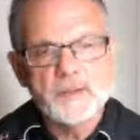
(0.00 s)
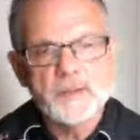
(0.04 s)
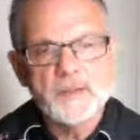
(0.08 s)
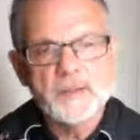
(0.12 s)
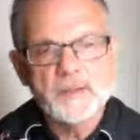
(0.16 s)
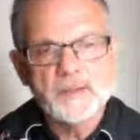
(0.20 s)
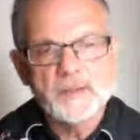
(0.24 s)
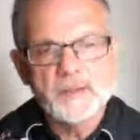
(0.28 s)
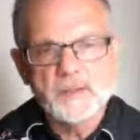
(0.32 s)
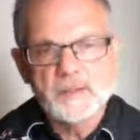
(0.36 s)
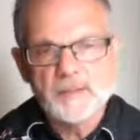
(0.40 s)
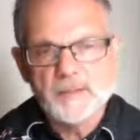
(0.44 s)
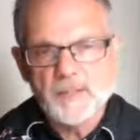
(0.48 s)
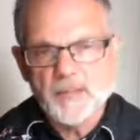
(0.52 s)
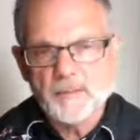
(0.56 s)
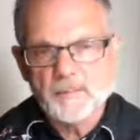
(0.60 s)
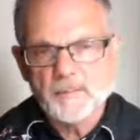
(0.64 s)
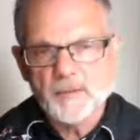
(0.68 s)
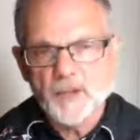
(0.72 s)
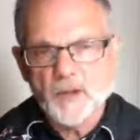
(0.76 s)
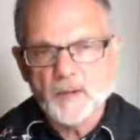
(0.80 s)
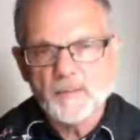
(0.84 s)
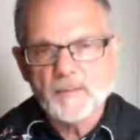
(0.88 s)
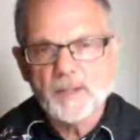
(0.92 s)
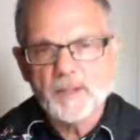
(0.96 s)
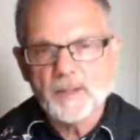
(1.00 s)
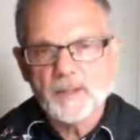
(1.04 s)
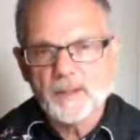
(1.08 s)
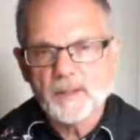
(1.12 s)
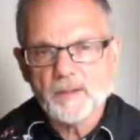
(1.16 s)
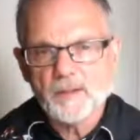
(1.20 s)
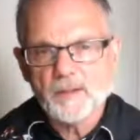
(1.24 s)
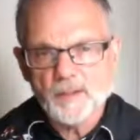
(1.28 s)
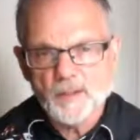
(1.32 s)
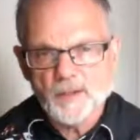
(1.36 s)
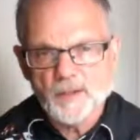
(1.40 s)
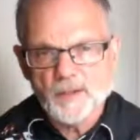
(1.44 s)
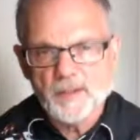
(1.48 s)
is his name Dominic
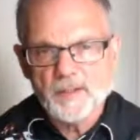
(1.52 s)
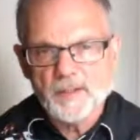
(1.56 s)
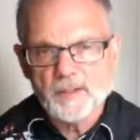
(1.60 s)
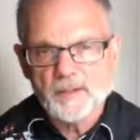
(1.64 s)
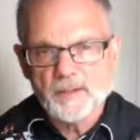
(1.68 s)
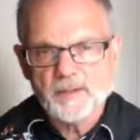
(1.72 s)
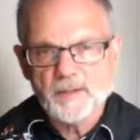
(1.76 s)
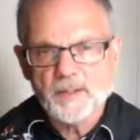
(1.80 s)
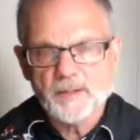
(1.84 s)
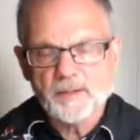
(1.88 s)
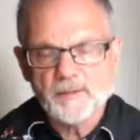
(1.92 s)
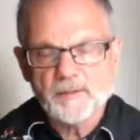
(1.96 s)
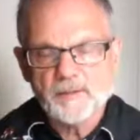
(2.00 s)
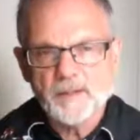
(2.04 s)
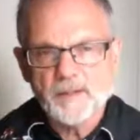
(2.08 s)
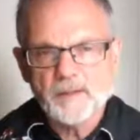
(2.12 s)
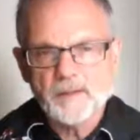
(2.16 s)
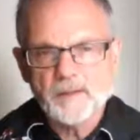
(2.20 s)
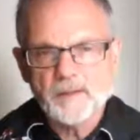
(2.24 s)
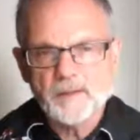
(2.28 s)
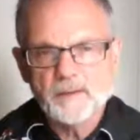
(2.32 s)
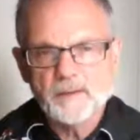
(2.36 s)
Carty, is that correct?